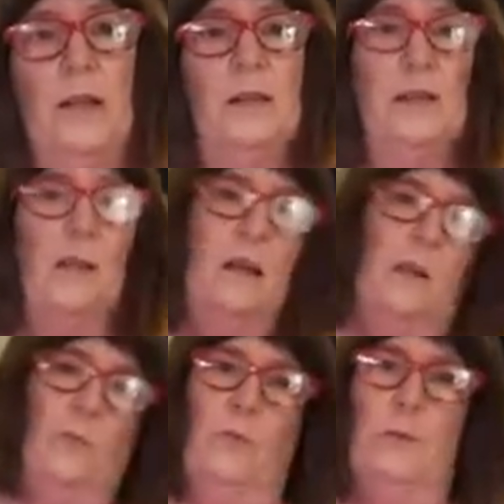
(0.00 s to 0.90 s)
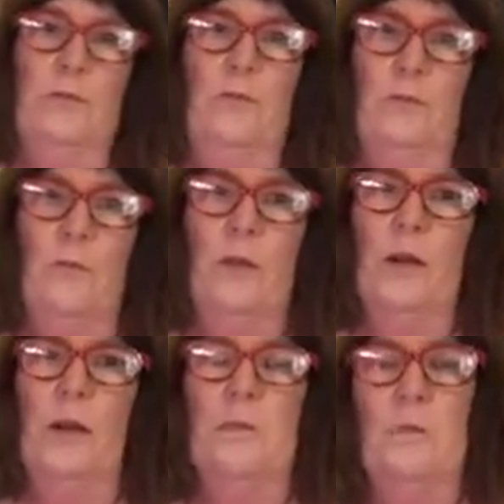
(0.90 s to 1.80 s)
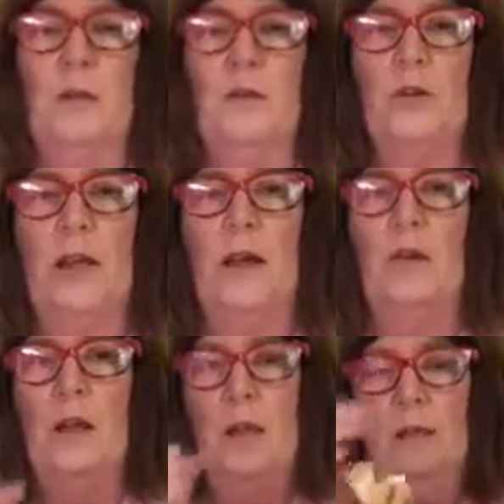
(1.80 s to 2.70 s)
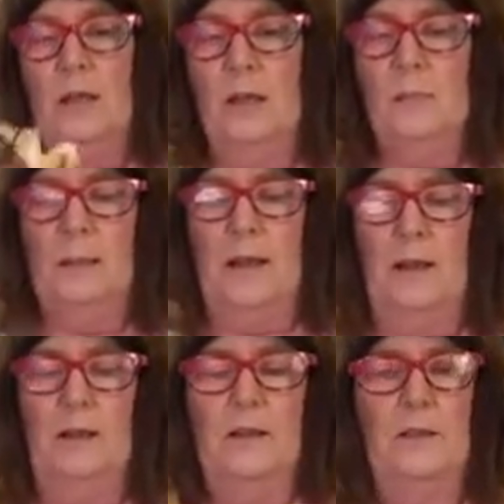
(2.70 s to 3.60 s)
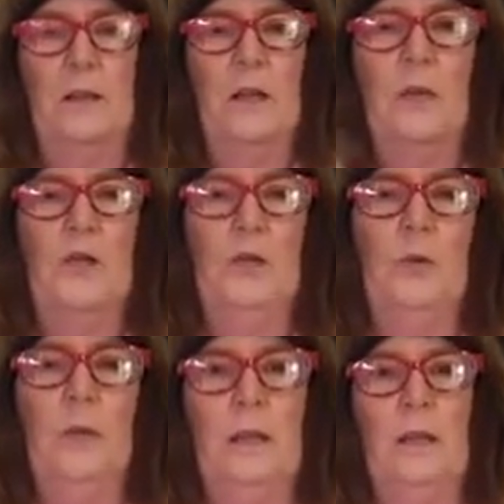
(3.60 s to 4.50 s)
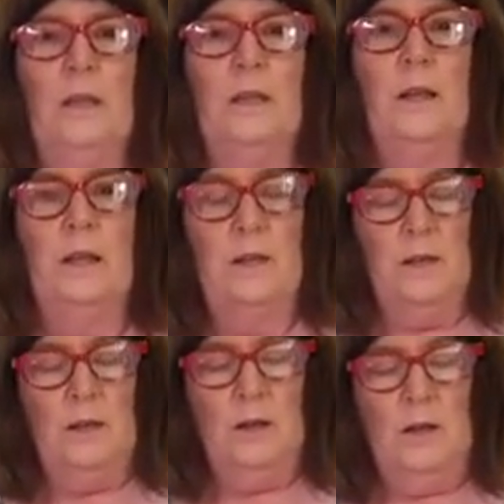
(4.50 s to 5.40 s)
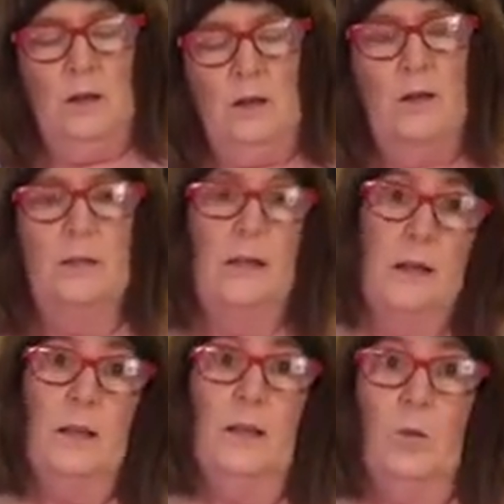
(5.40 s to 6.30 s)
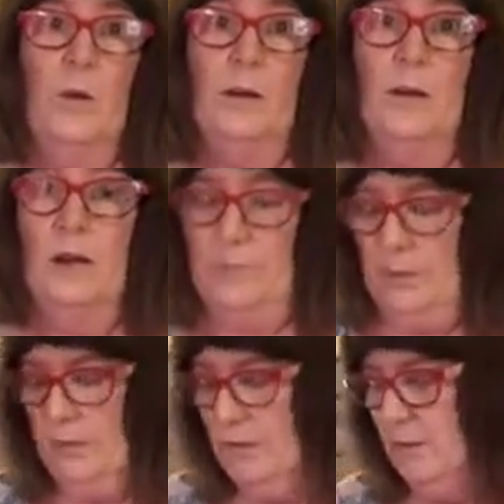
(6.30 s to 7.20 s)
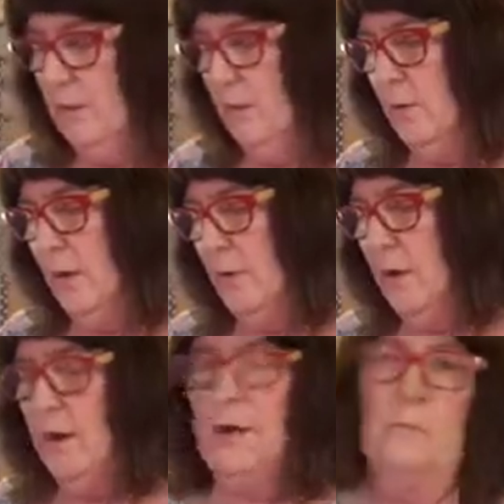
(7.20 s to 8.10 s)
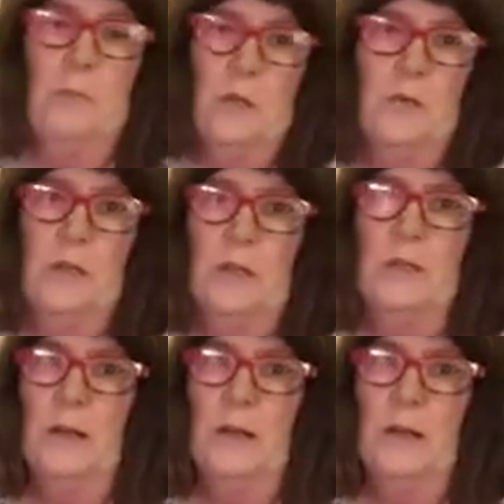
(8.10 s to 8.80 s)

I did one before, and I measured out these bananas. 2 of these are exactly 1 cup. So I'm not going to measure these.